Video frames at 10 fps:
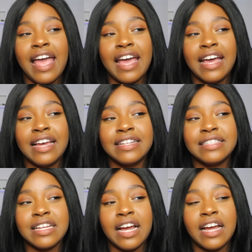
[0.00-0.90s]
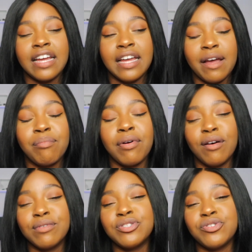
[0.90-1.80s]
and I, I
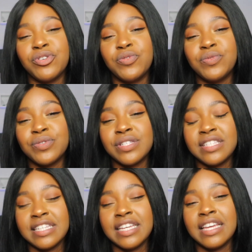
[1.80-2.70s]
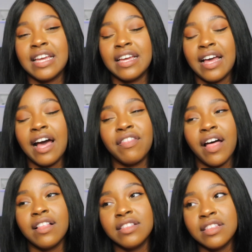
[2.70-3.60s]
promise you, you will see how
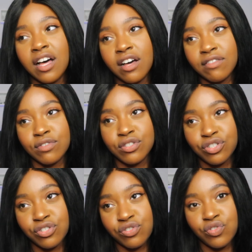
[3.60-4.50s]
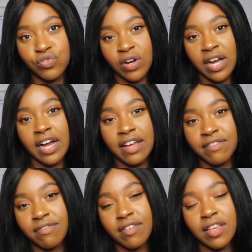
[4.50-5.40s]
that love will just
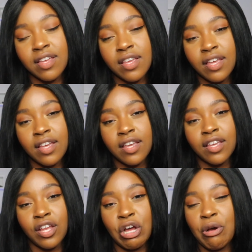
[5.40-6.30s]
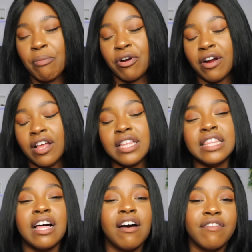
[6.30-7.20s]
drive, you know, more
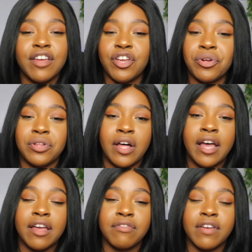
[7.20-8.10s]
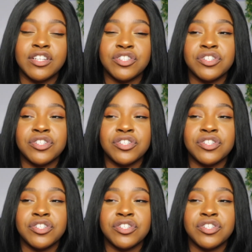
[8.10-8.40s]
love in your life. And